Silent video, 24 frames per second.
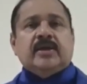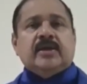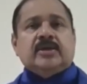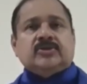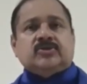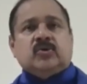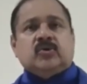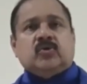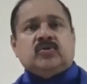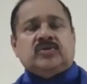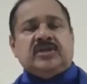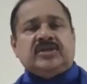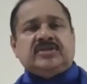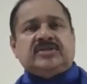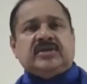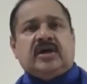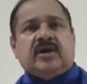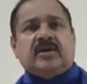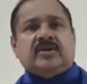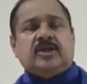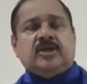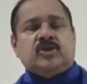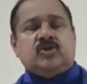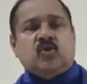So these
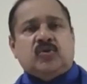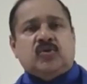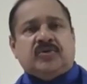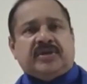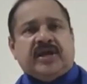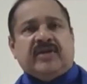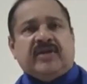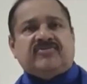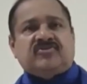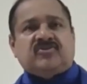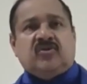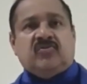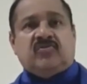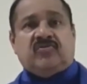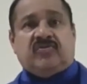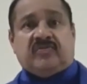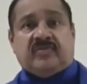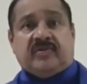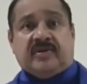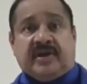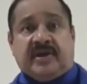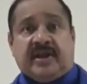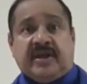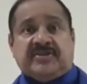are the 2 types of
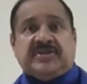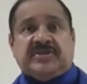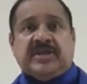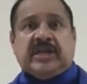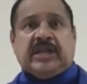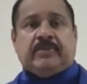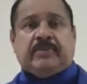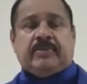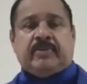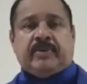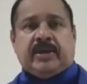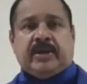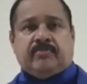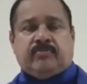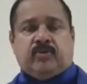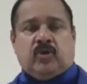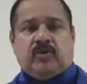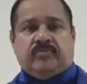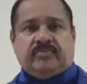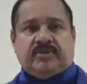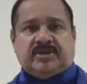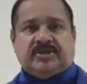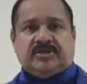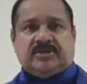disequilibrium
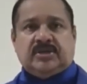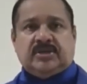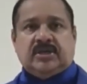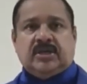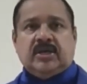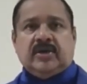unemployment.